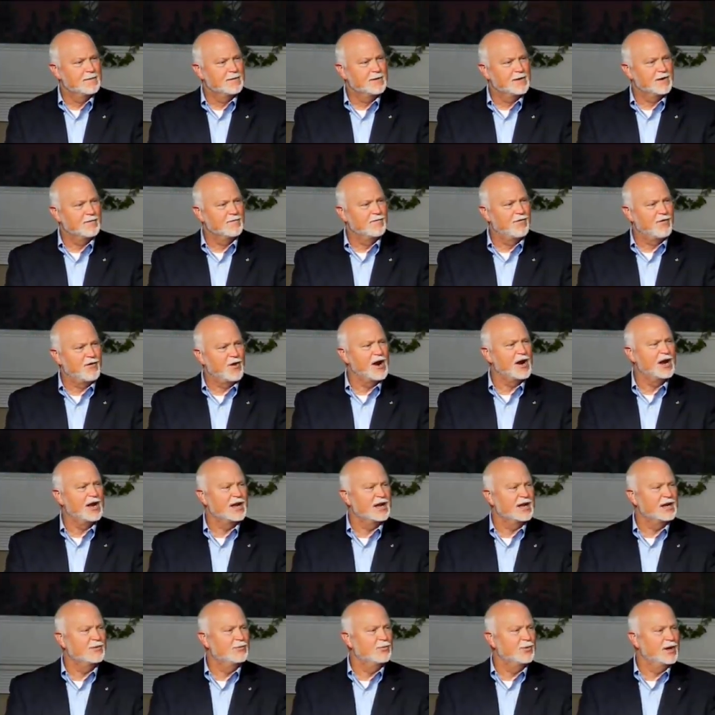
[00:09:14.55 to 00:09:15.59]

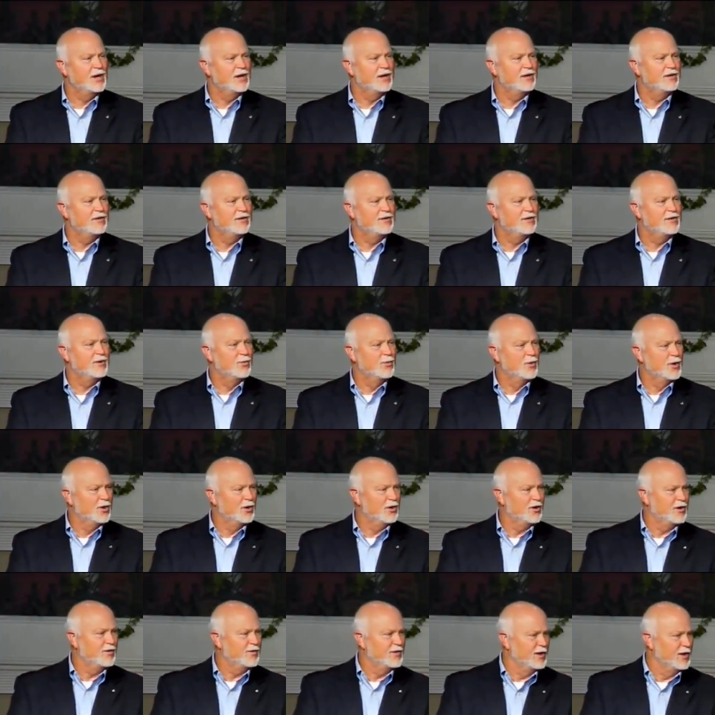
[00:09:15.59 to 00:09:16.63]
confronted with the
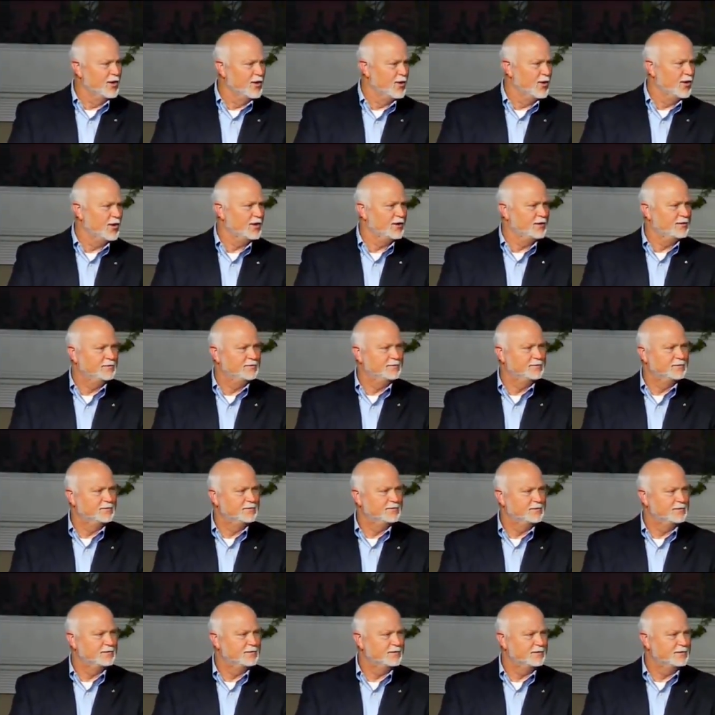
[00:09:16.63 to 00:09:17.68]
word of the Lord
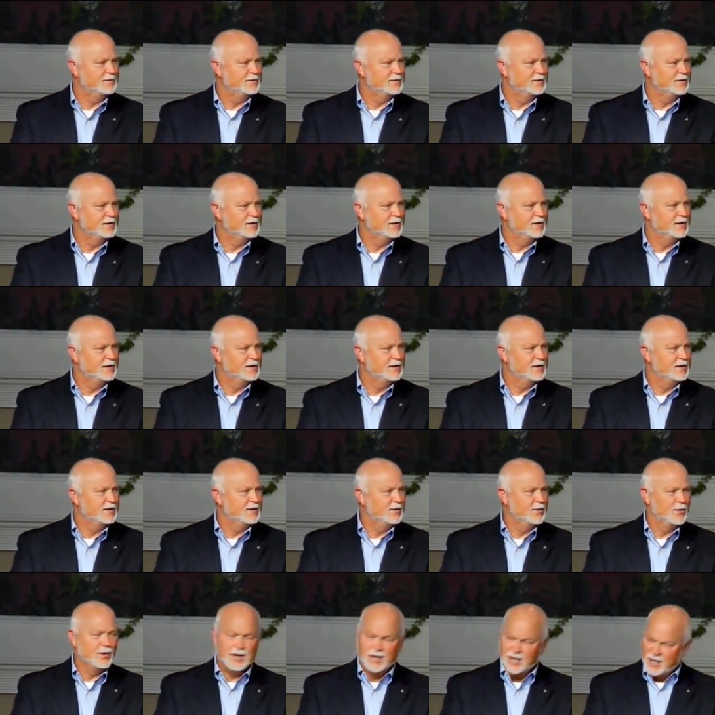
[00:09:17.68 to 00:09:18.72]

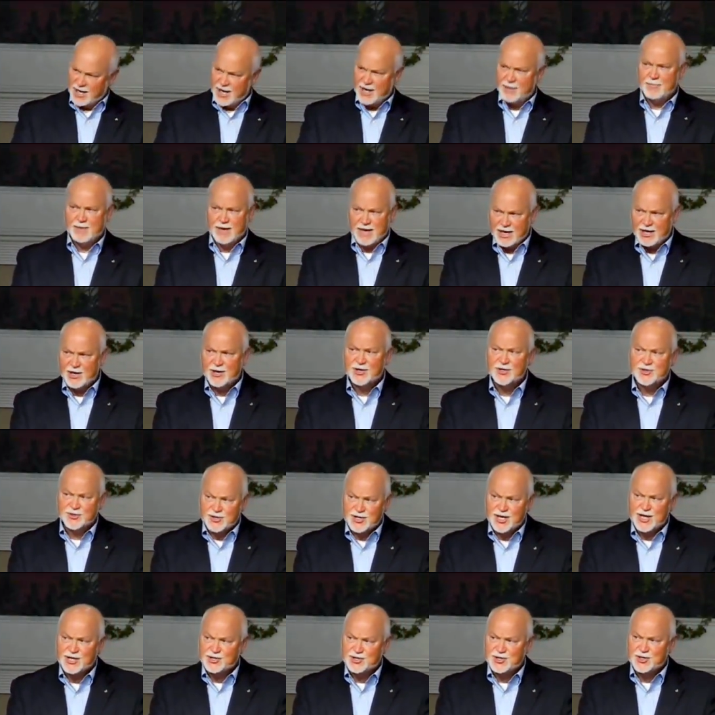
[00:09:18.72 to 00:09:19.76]
when it doesn't make good
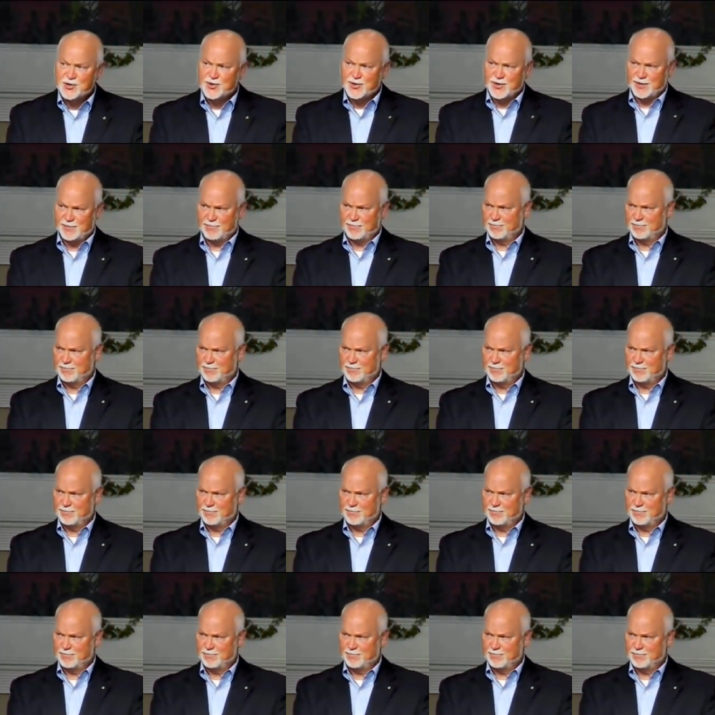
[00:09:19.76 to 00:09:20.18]
sense to him.